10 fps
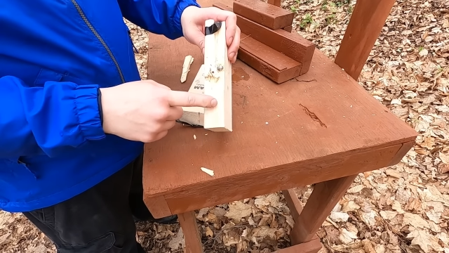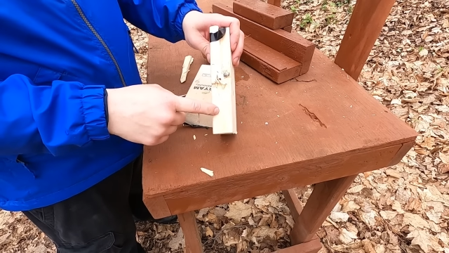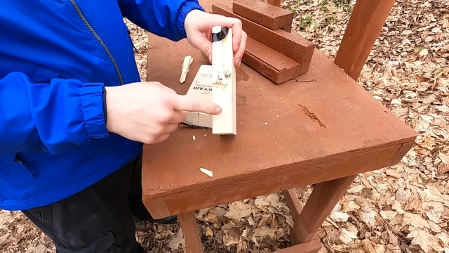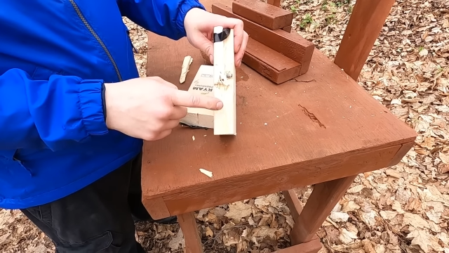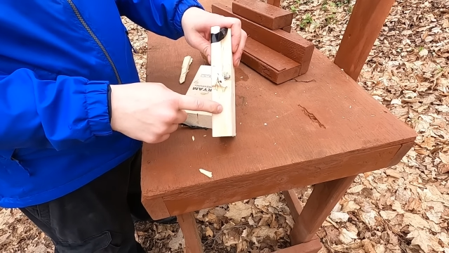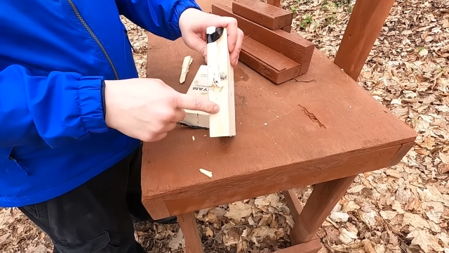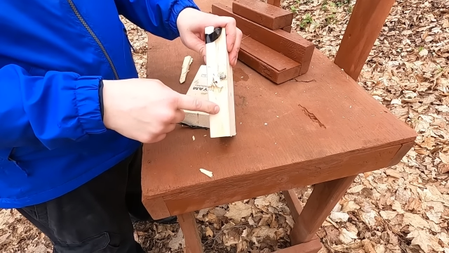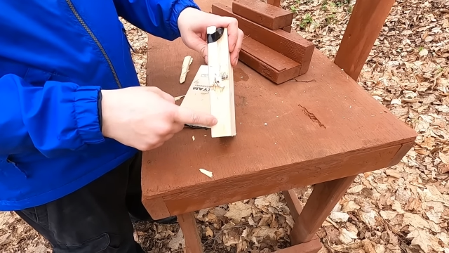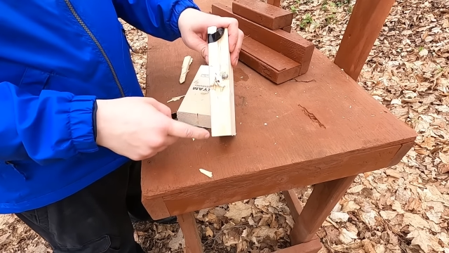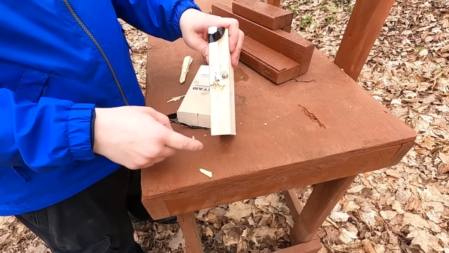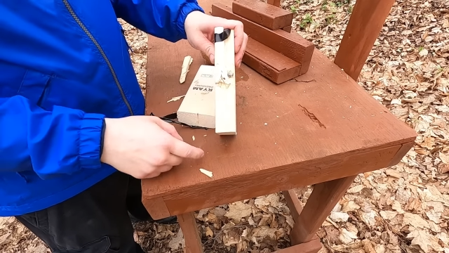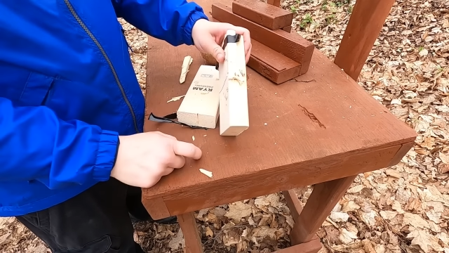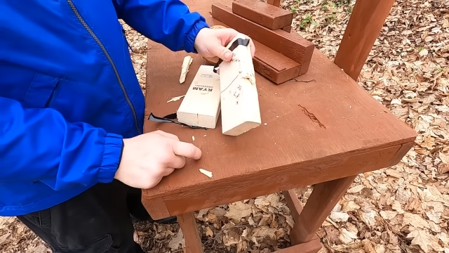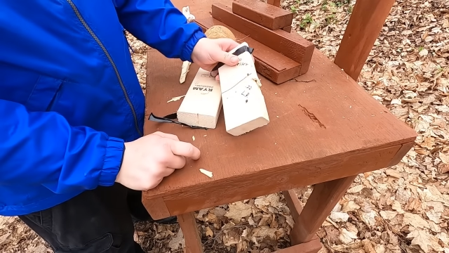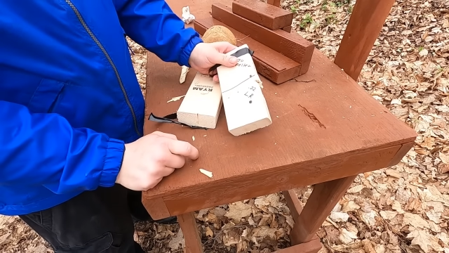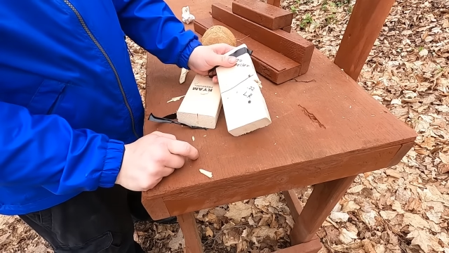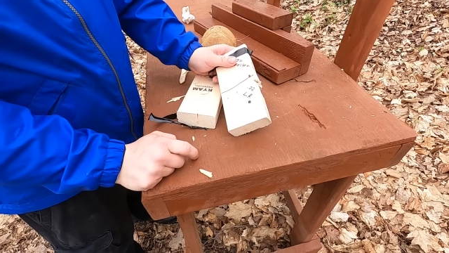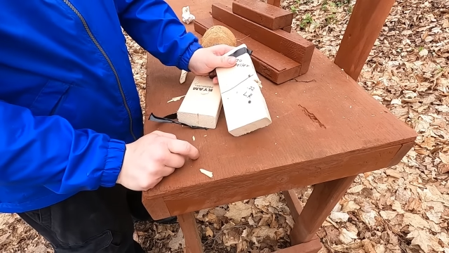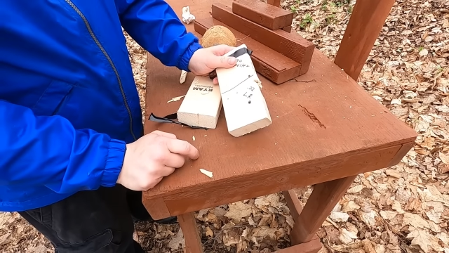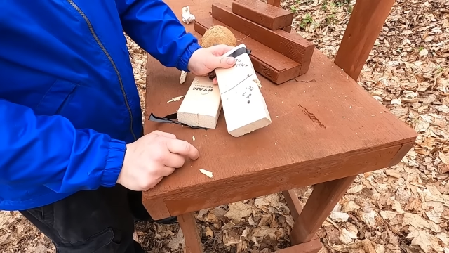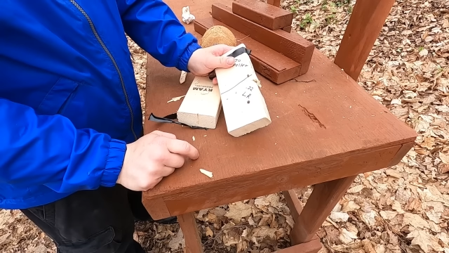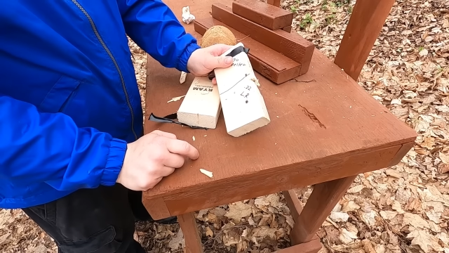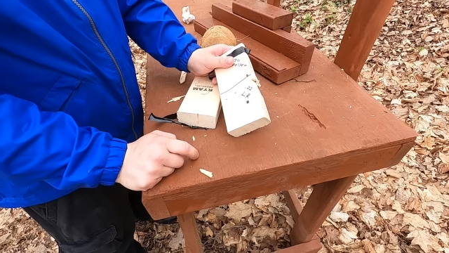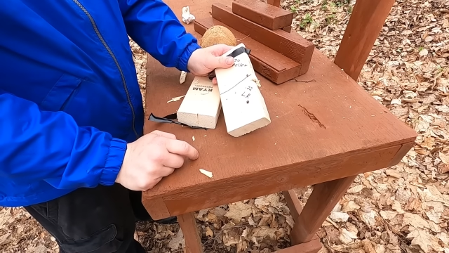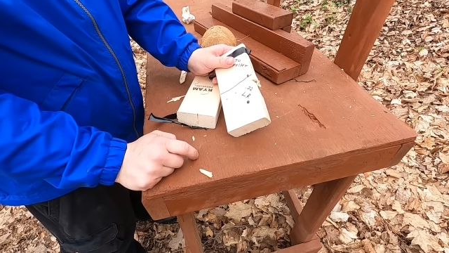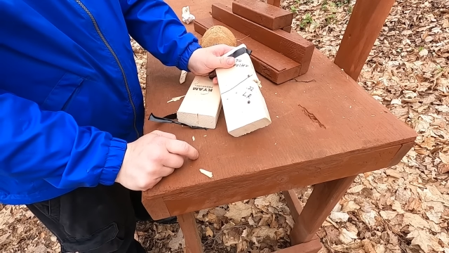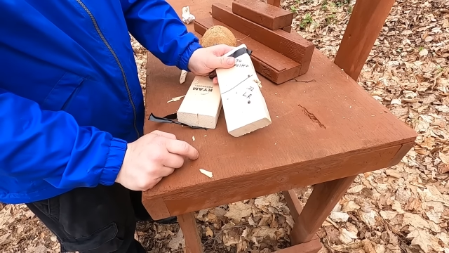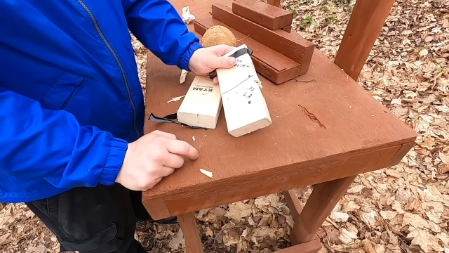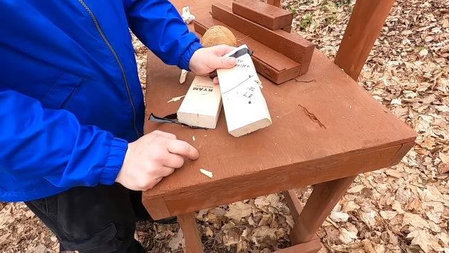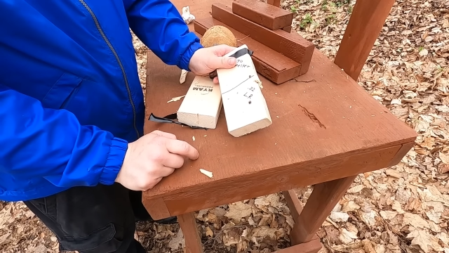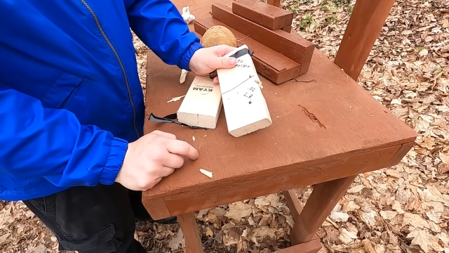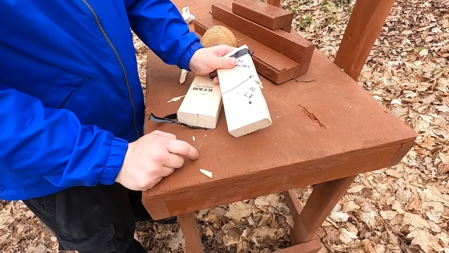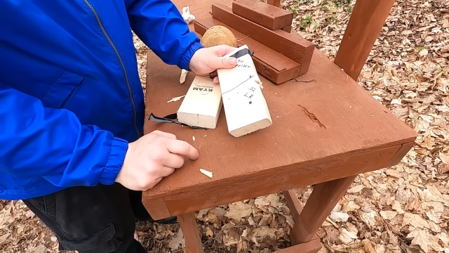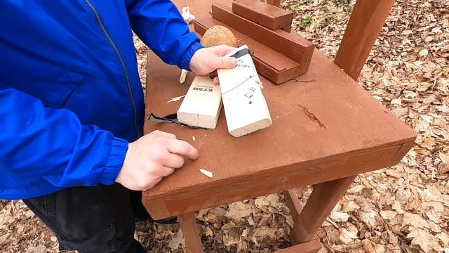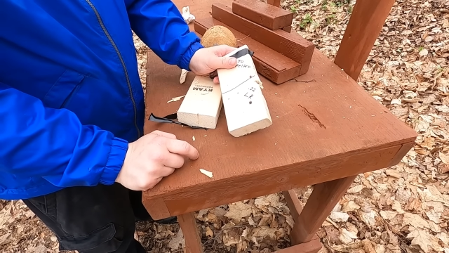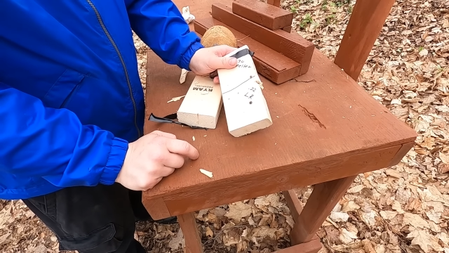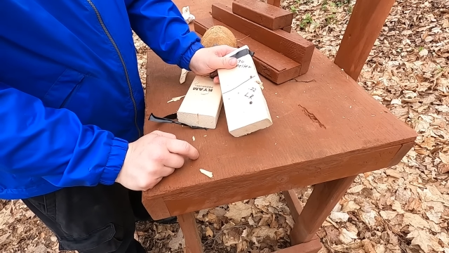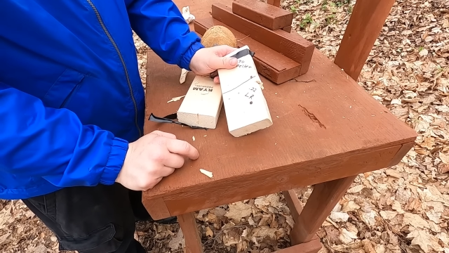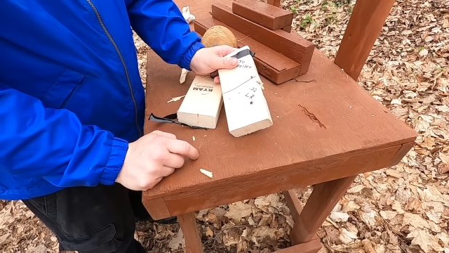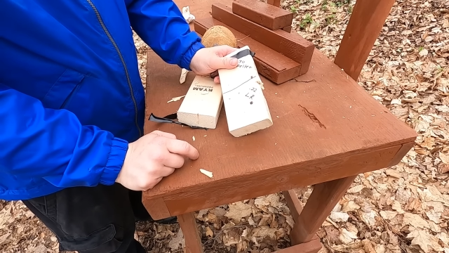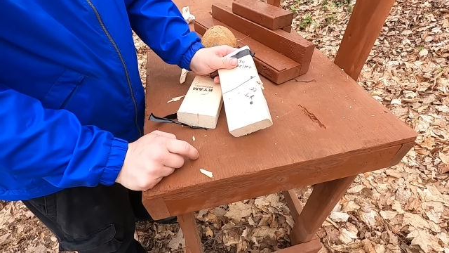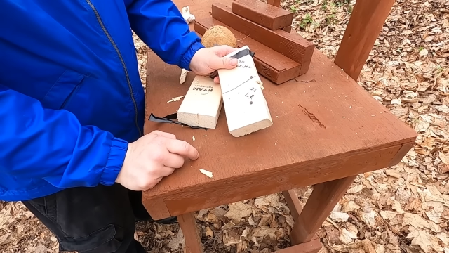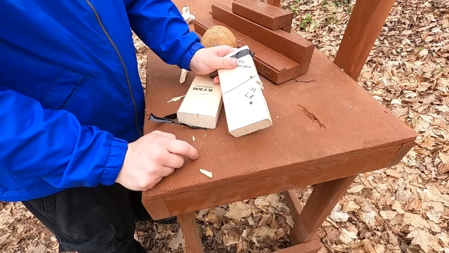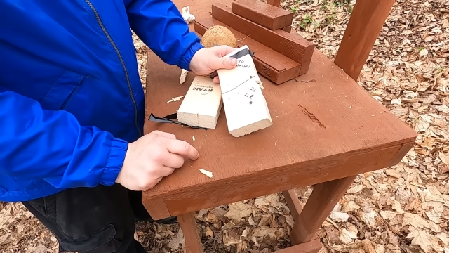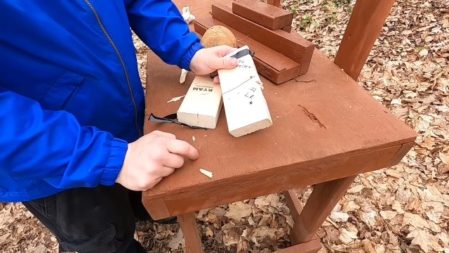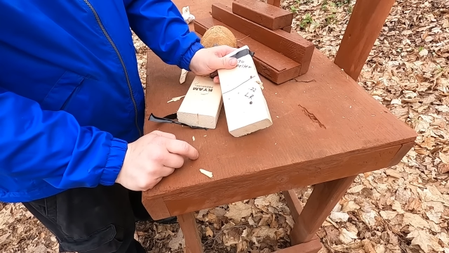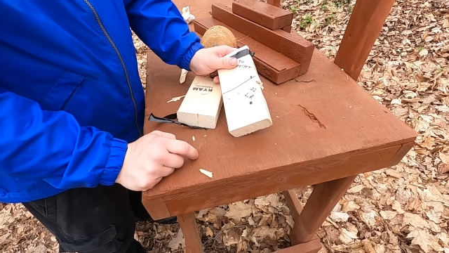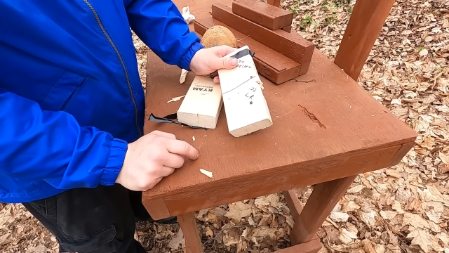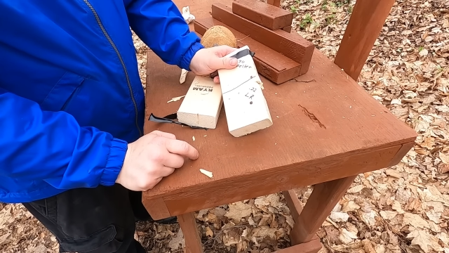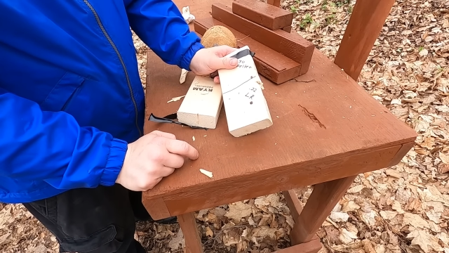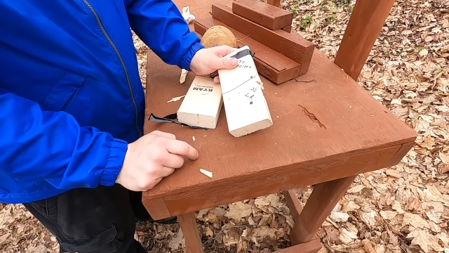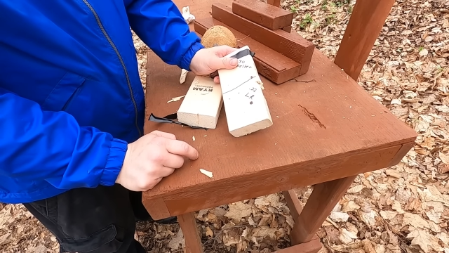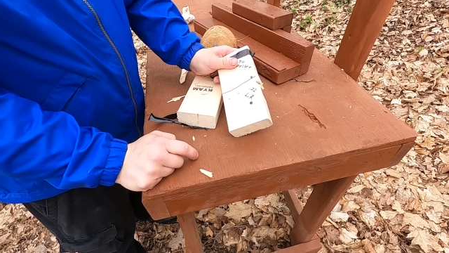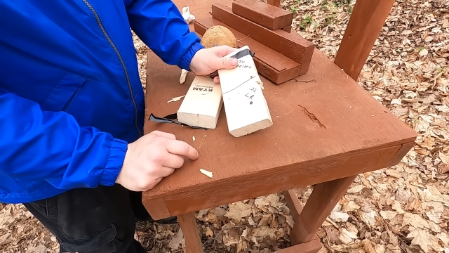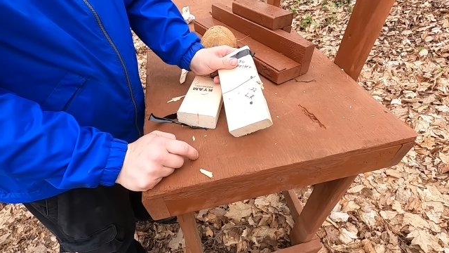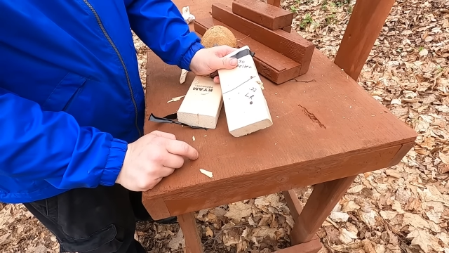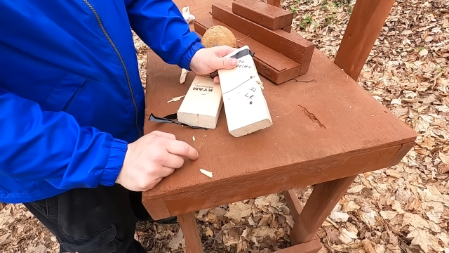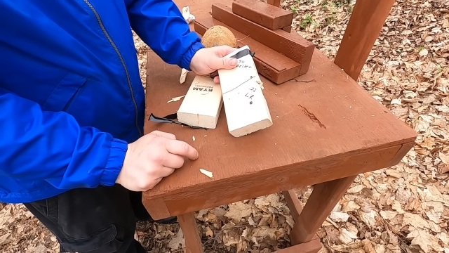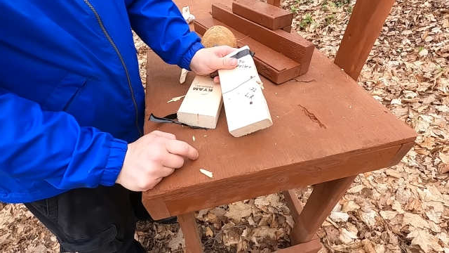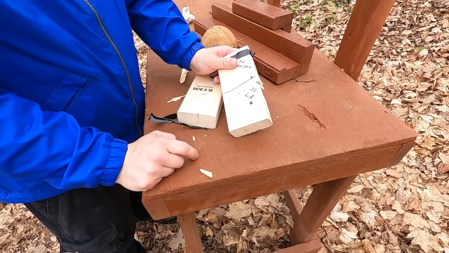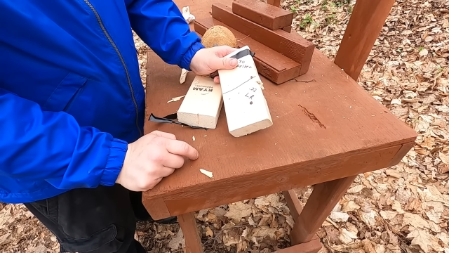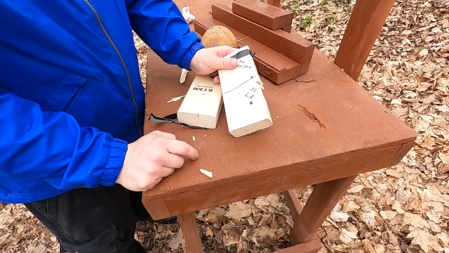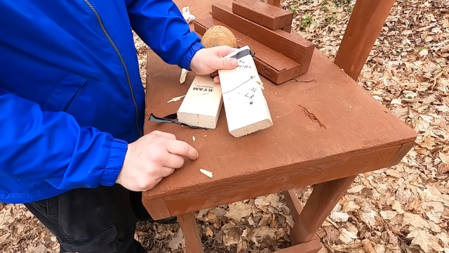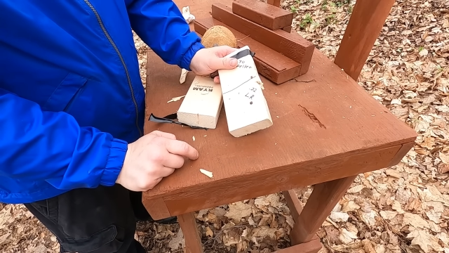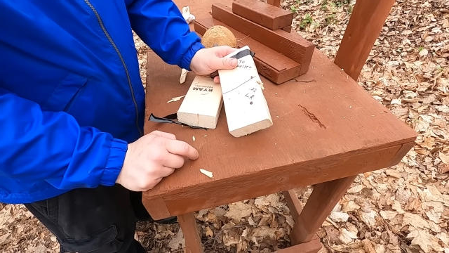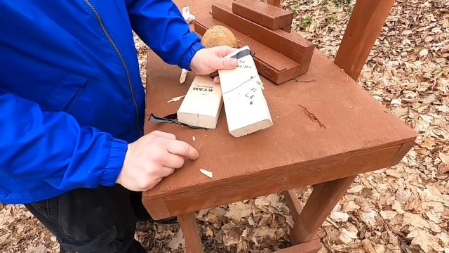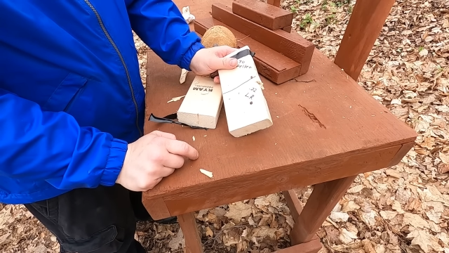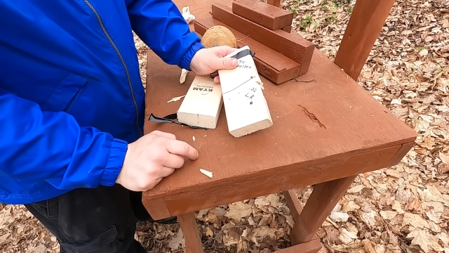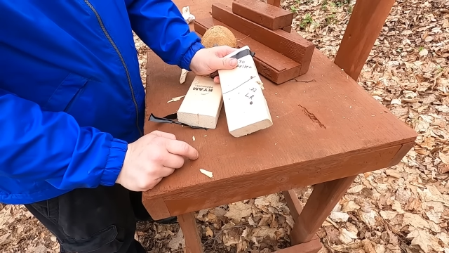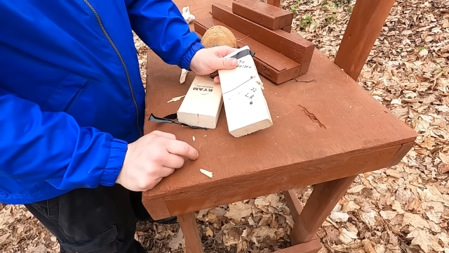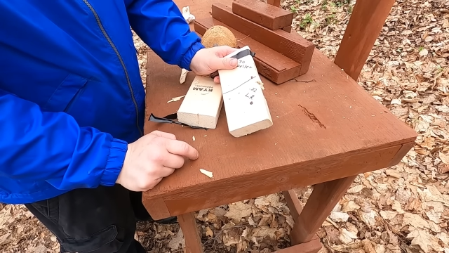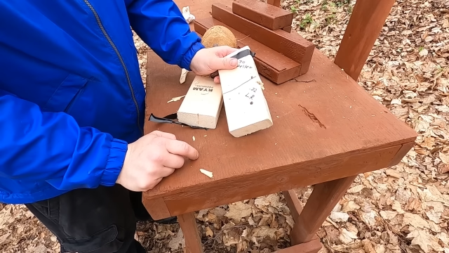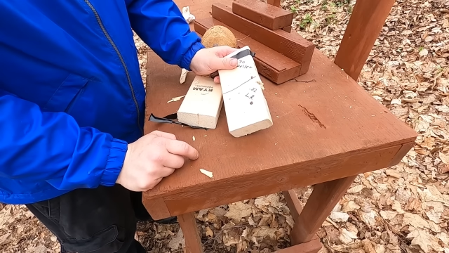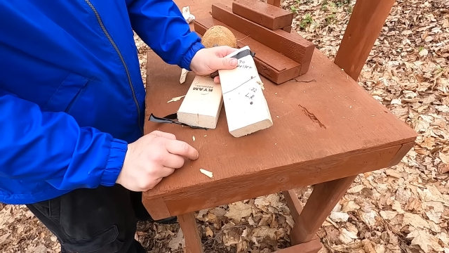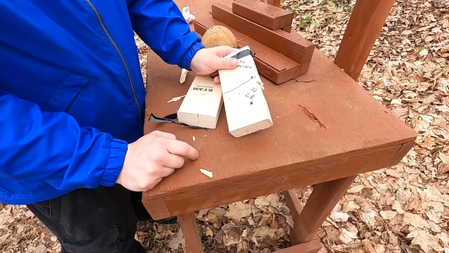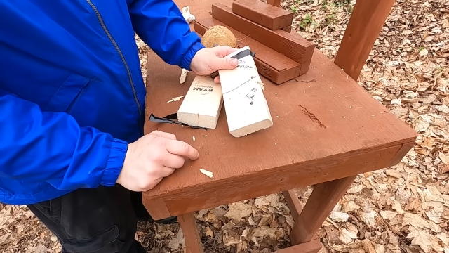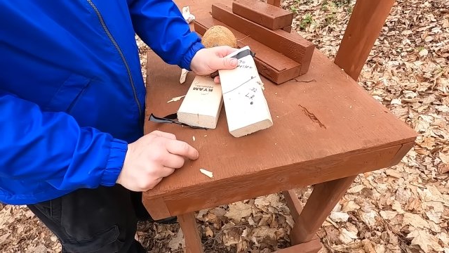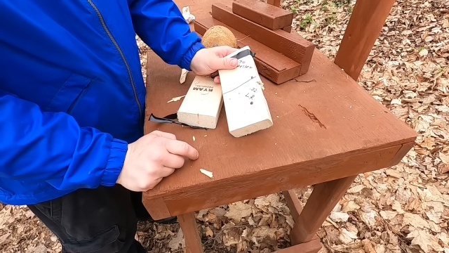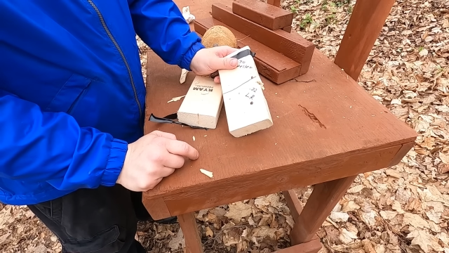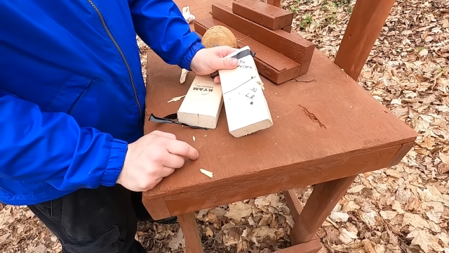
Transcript: (no speaker visible)